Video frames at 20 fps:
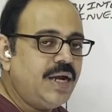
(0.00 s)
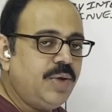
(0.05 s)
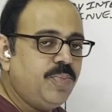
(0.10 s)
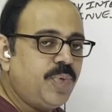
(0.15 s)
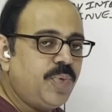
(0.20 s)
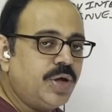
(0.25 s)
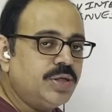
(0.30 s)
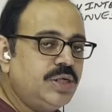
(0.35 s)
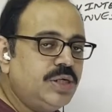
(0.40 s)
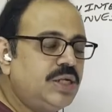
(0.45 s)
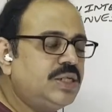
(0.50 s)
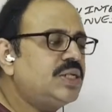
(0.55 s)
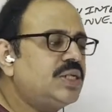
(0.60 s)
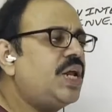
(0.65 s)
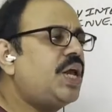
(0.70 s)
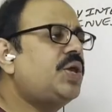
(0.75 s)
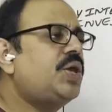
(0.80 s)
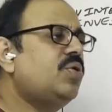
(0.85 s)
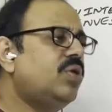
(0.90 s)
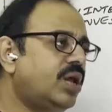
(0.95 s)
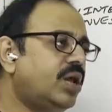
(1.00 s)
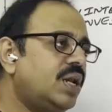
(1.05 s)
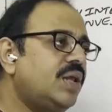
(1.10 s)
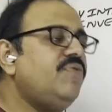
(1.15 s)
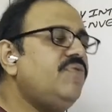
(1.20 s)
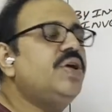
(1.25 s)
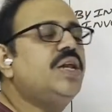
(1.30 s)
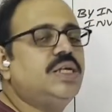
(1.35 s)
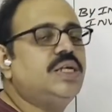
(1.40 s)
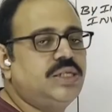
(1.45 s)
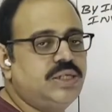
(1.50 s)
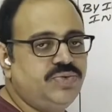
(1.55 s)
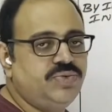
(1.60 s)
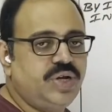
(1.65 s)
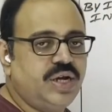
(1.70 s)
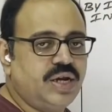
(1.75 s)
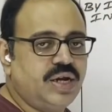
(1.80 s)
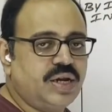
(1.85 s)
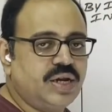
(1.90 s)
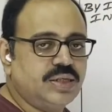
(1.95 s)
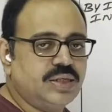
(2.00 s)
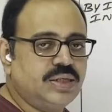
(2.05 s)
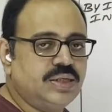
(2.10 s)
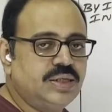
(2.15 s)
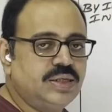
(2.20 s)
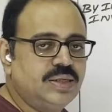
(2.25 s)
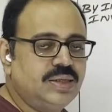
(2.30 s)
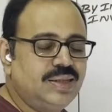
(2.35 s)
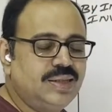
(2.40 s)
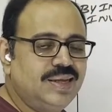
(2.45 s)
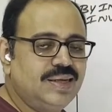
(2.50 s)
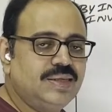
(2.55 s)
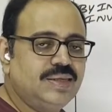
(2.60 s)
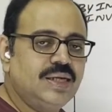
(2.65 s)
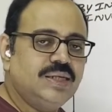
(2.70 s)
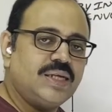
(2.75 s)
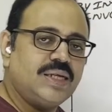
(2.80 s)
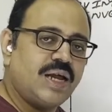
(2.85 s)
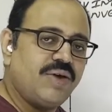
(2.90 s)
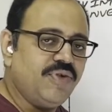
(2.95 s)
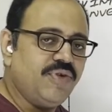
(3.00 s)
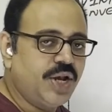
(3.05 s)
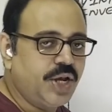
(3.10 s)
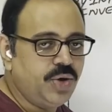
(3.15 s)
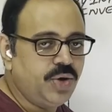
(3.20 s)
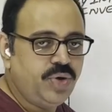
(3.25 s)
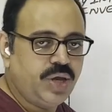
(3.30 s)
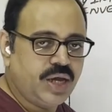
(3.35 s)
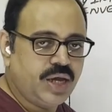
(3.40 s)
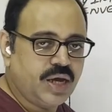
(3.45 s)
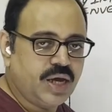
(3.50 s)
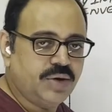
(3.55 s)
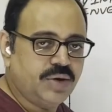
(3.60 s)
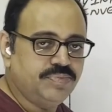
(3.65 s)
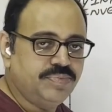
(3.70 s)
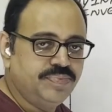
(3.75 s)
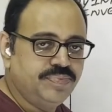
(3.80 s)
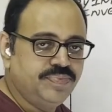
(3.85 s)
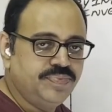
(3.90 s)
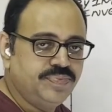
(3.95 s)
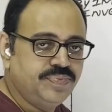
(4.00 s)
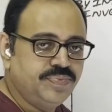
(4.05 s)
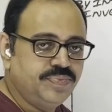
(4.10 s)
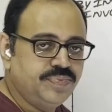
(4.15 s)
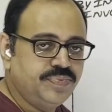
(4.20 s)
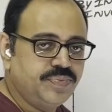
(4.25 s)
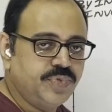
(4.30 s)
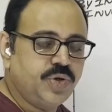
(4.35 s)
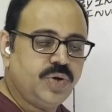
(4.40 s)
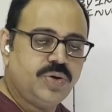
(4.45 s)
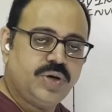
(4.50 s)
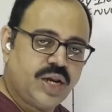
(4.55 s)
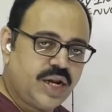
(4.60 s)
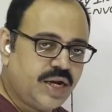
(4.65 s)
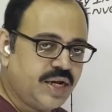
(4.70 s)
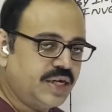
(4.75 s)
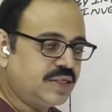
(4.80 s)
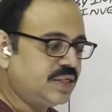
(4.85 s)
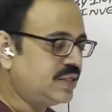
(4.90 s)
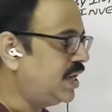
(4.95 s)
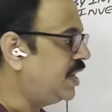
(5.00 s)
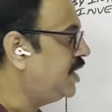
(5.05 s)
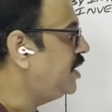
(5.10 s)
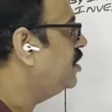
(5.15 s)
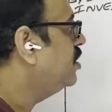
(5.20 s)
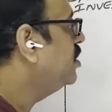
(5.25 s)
deposits, regularly we receive interest. This is revenue income. So credit side,